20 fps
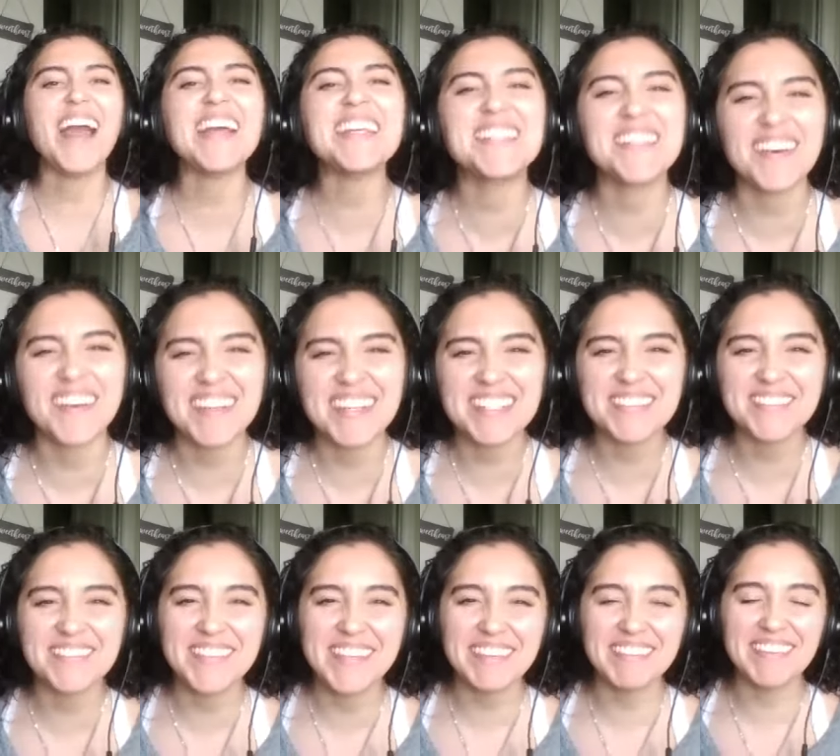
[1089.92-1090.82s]
saw this
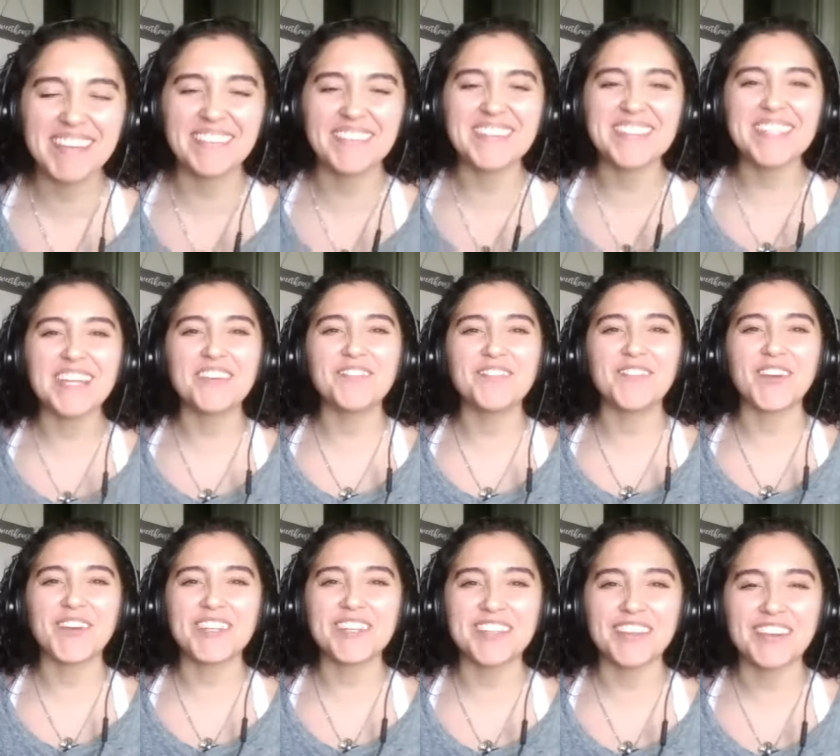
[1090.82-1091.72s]
meme and it was like
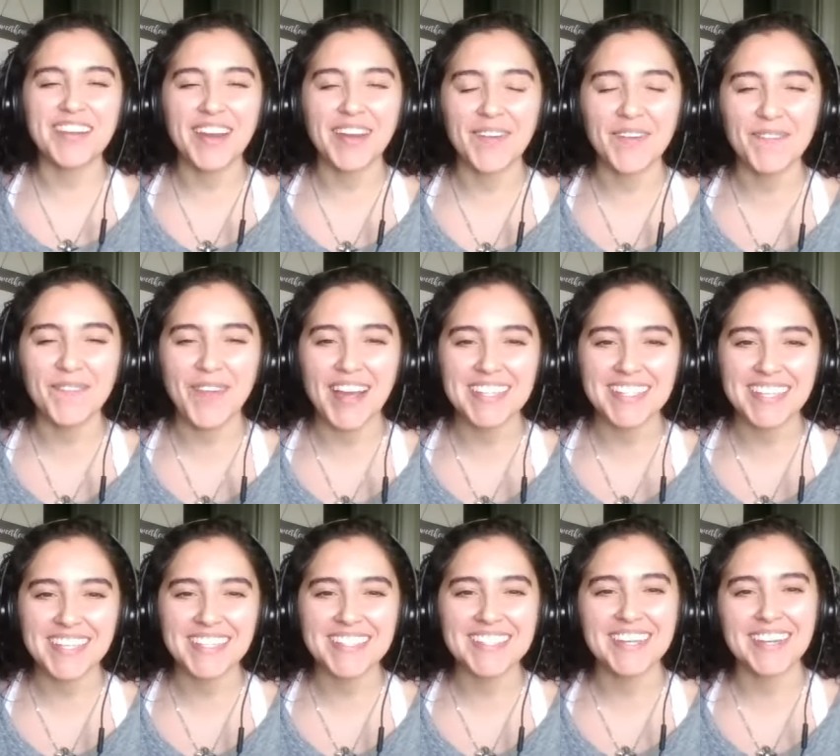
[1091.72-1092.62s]
for sure Carole
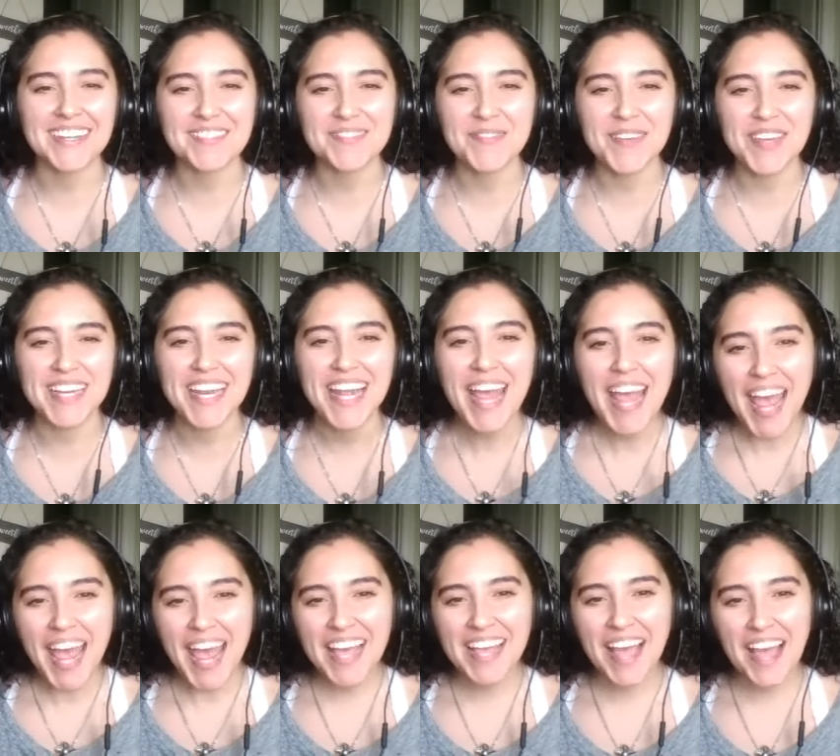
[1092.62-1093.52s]
Baskin's husband
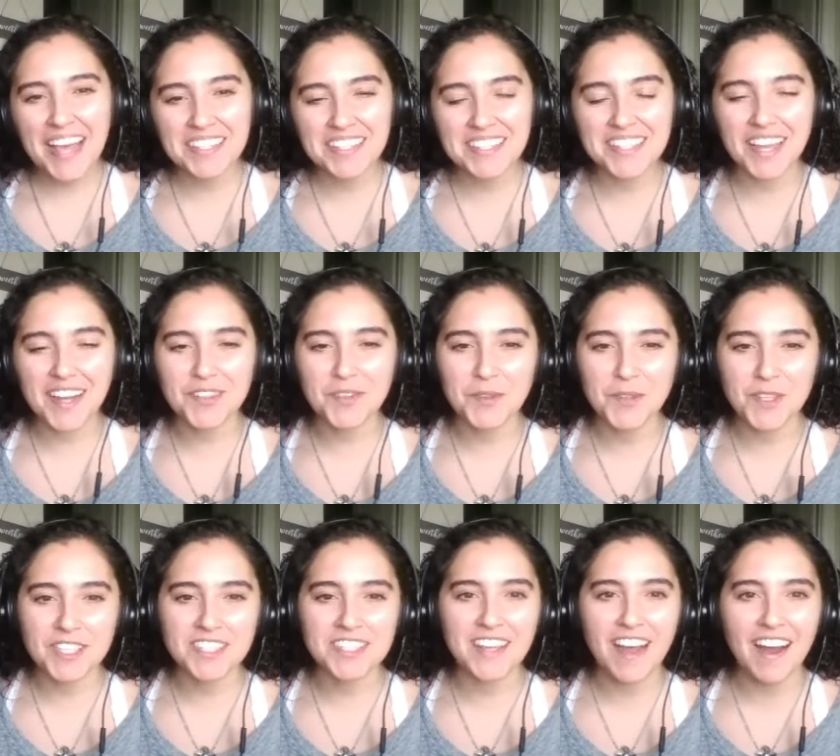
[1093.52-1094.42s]
has sex with
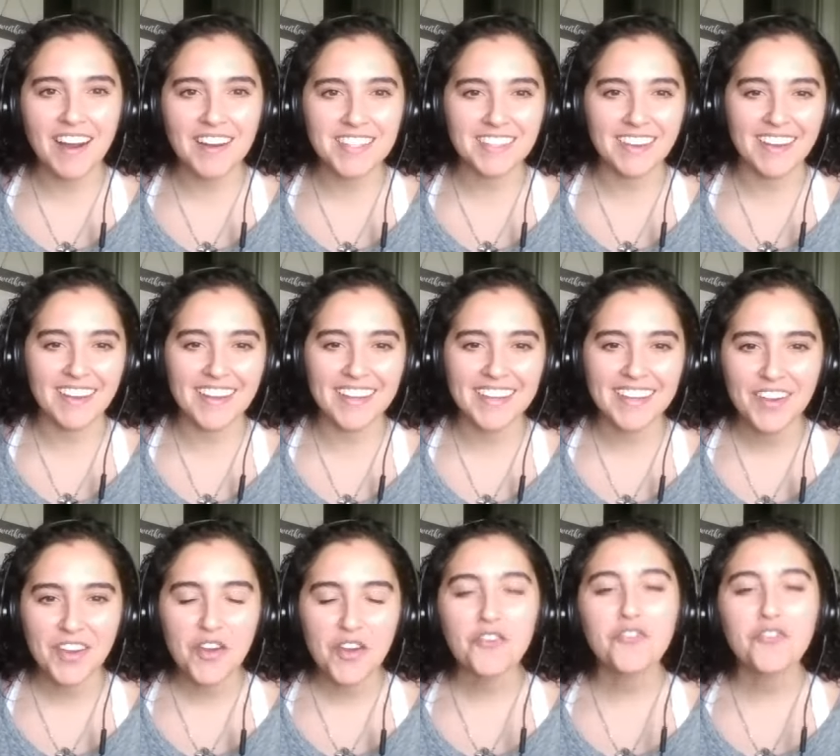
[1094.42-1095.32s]
his socks on.
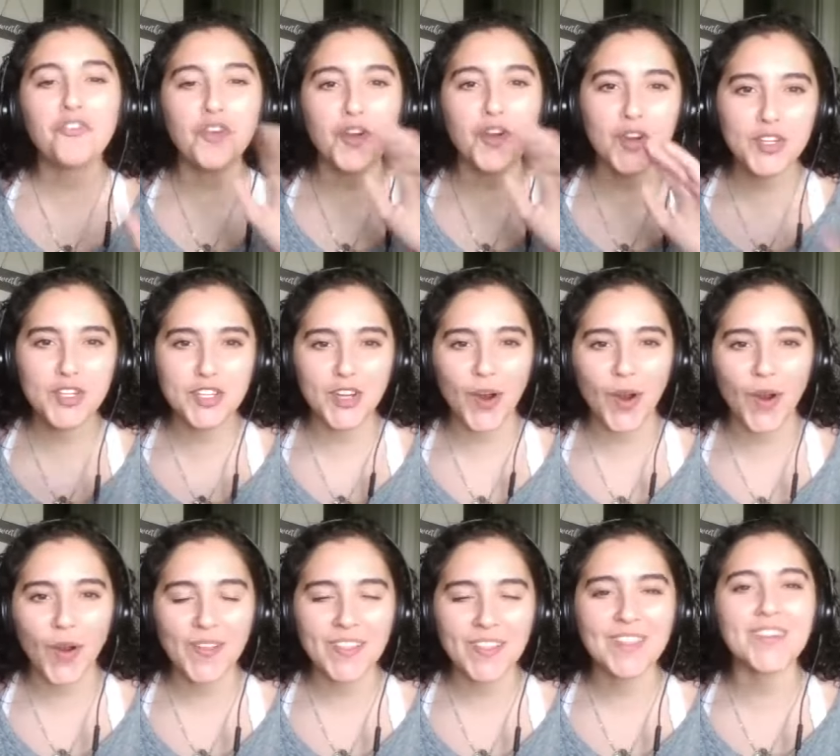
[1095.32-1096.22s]
For yes.
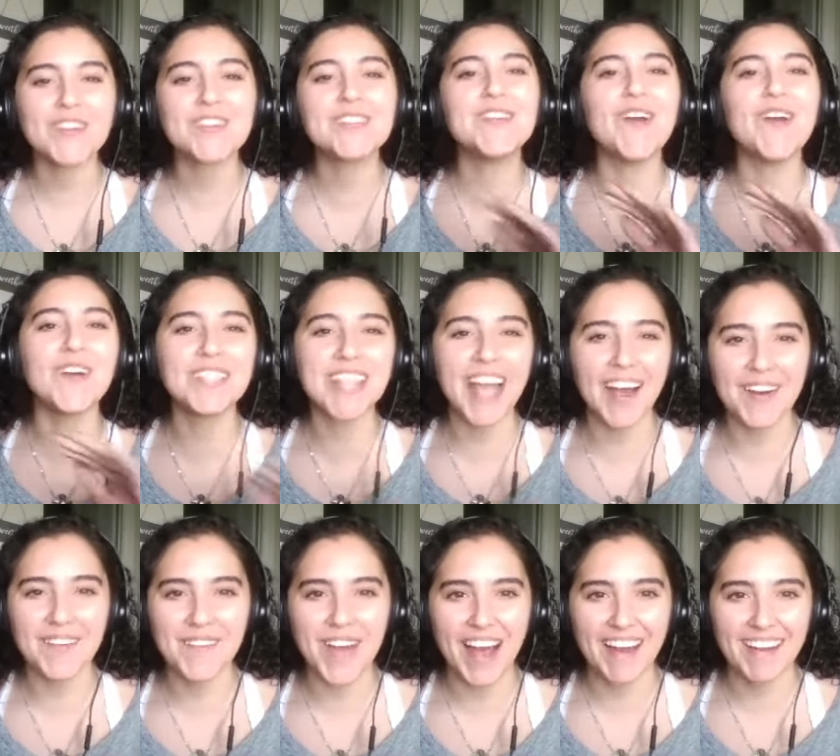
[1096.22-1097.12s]
sure. There's no
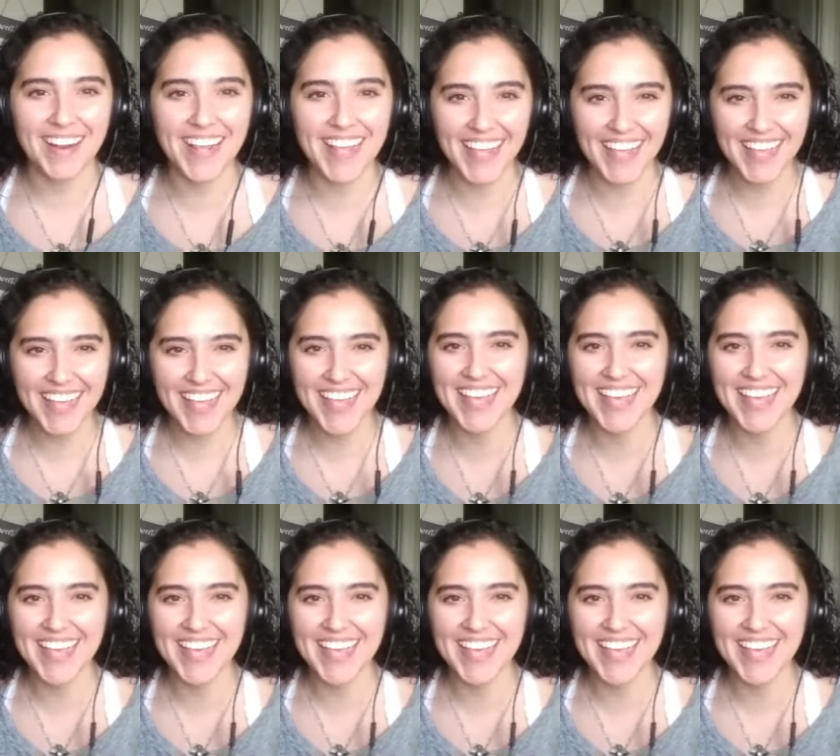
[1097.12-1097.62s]
doubt about it.